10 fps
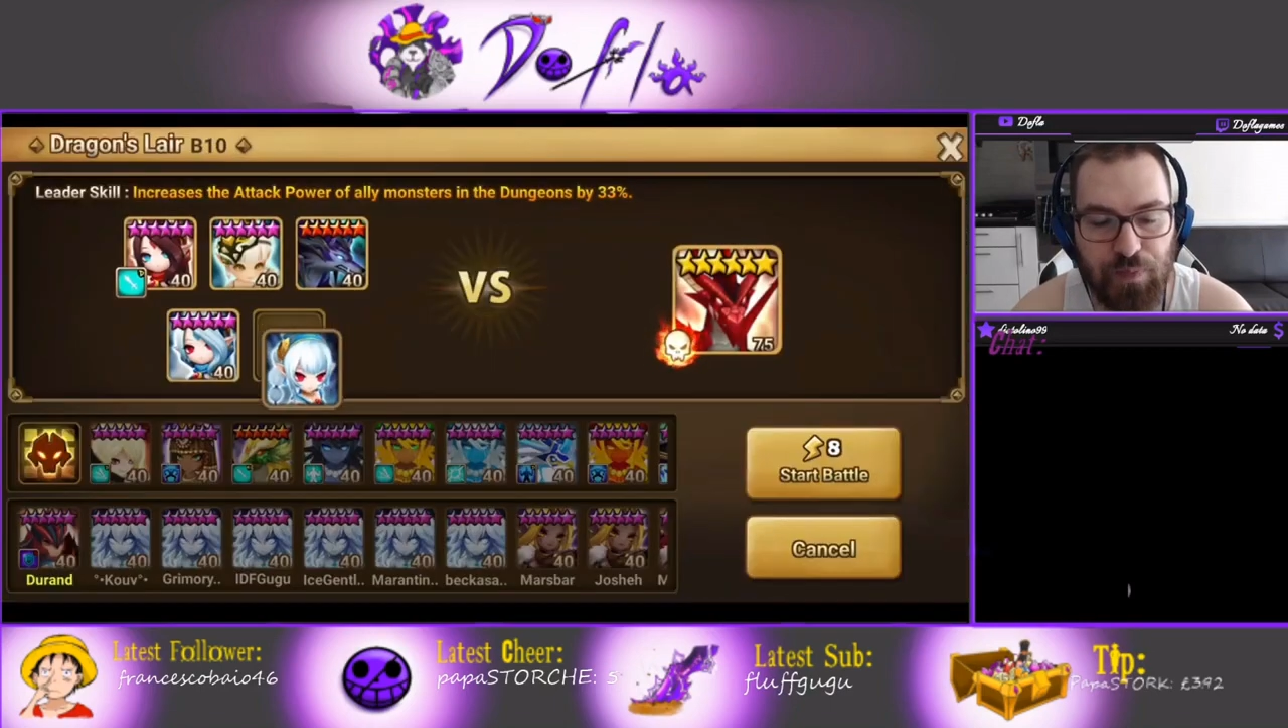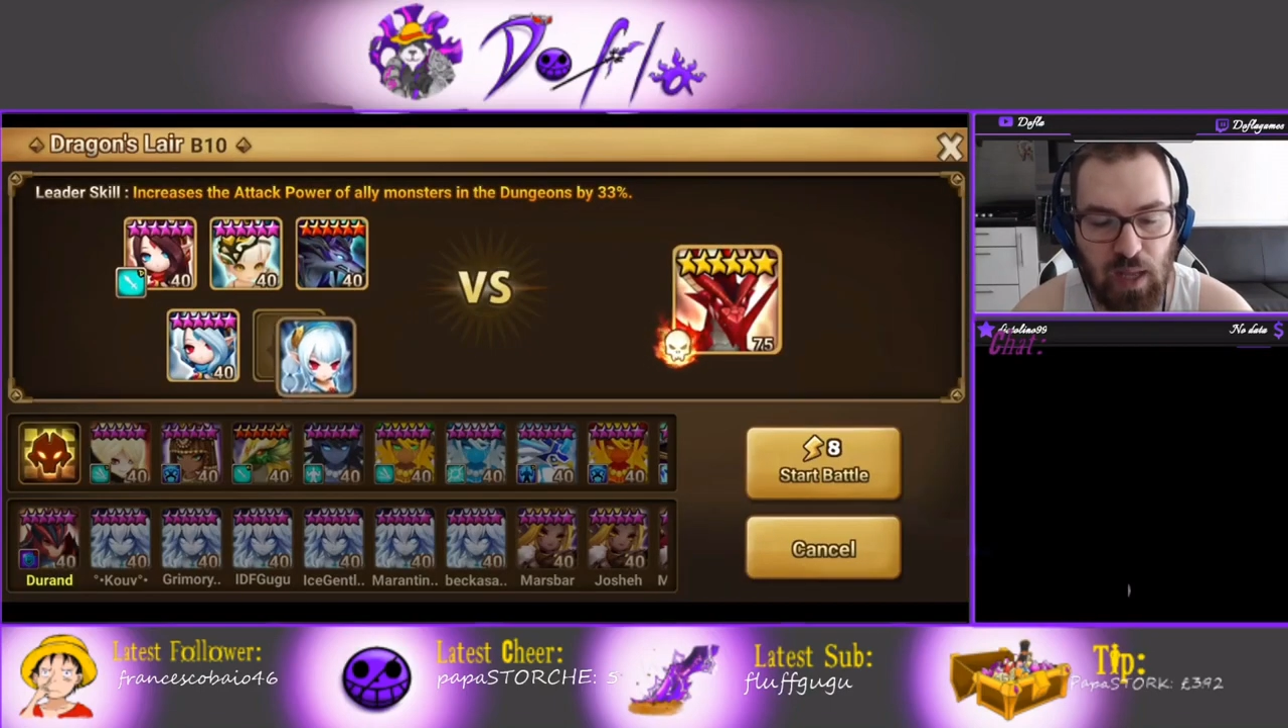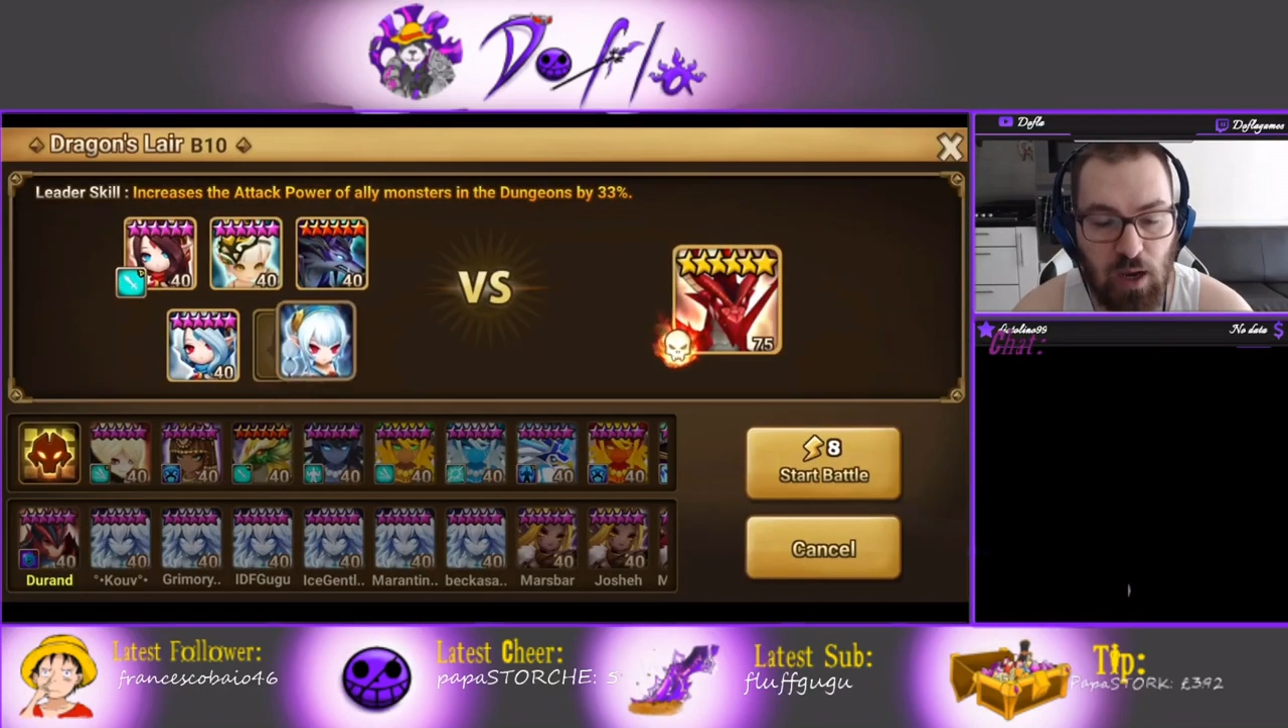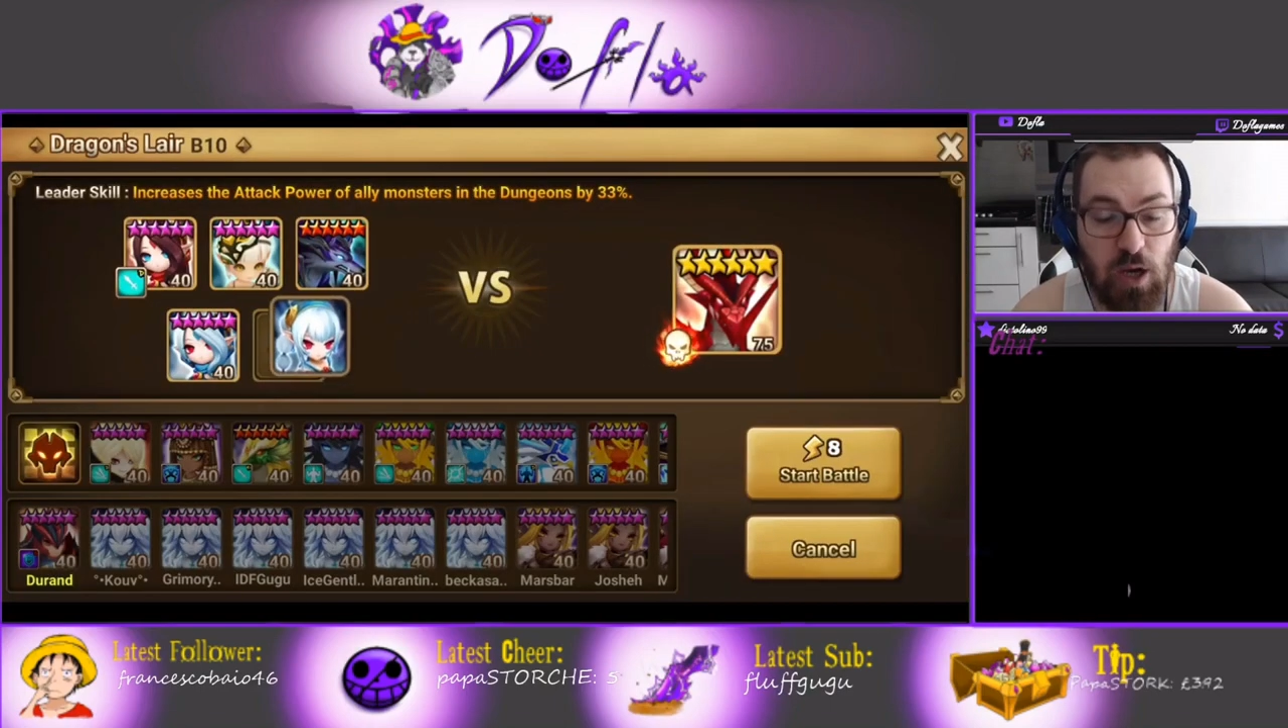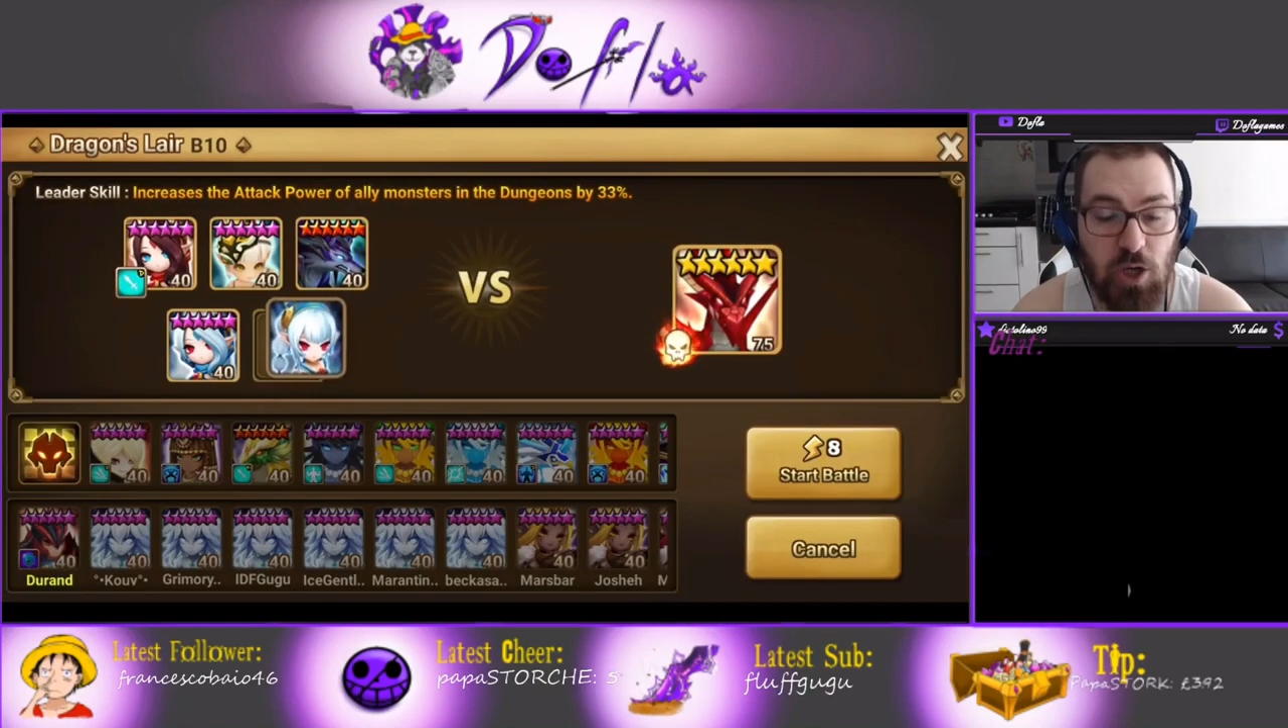
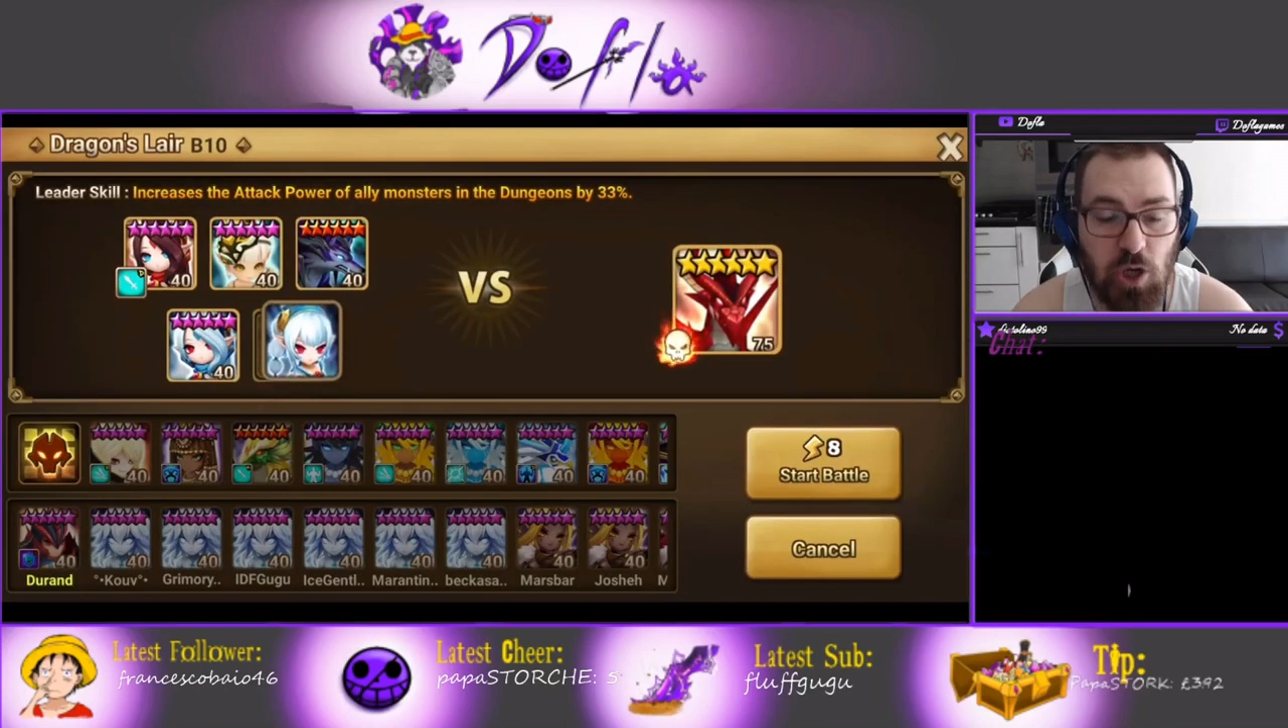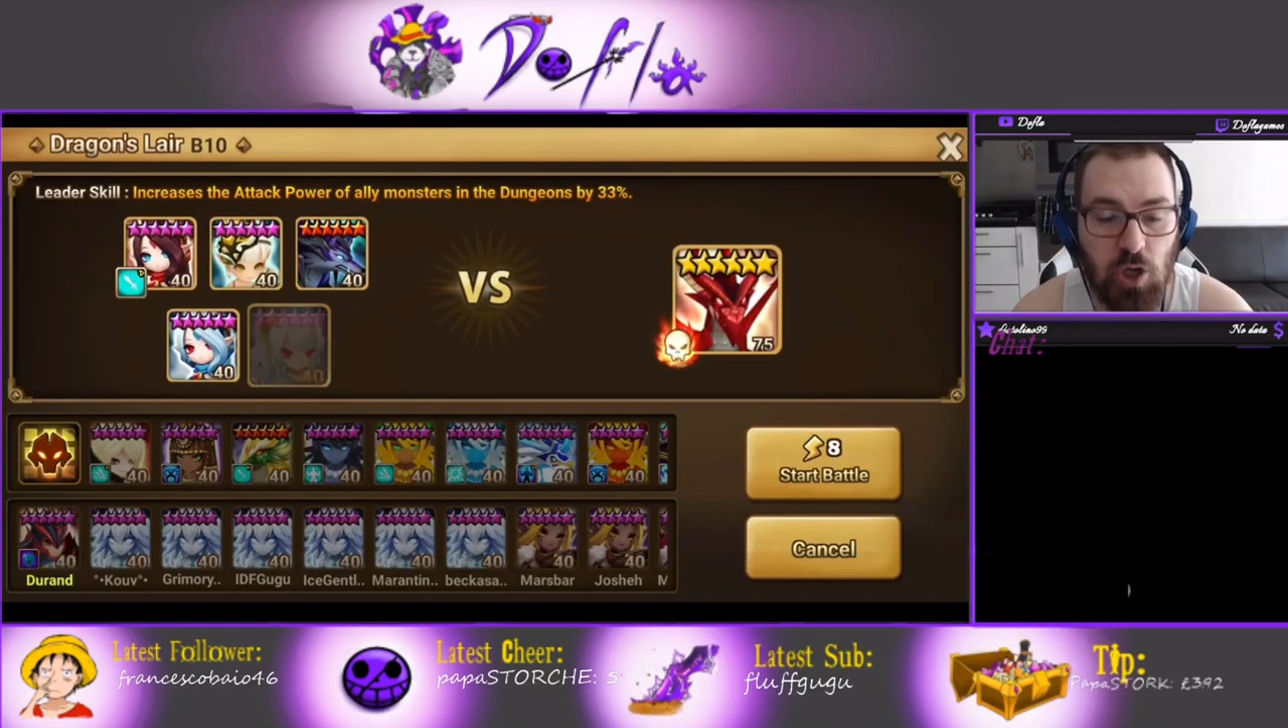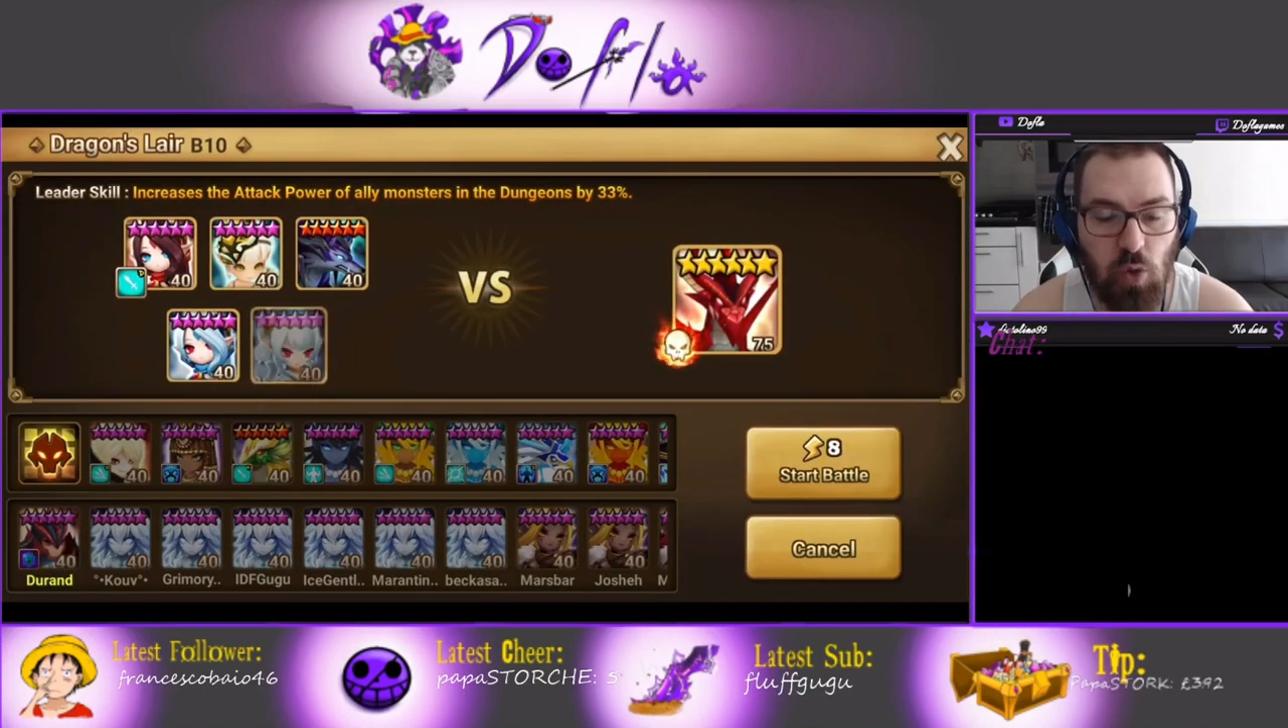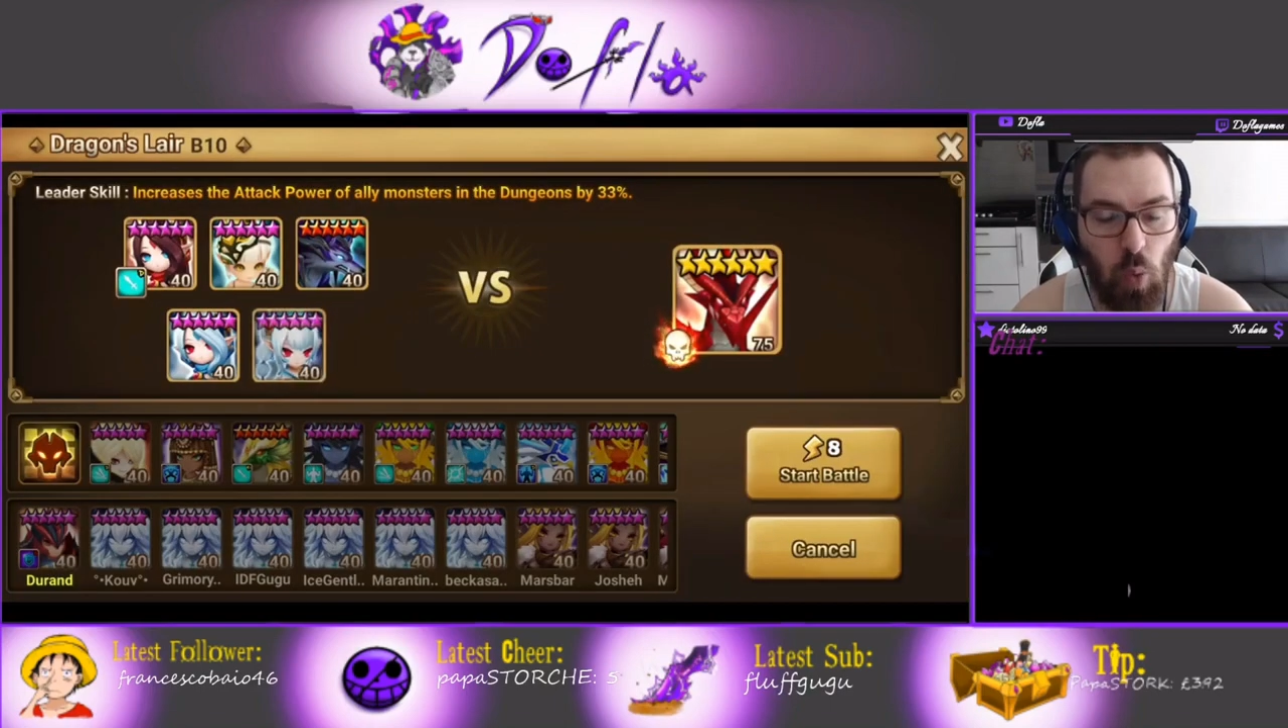I'm gonna show you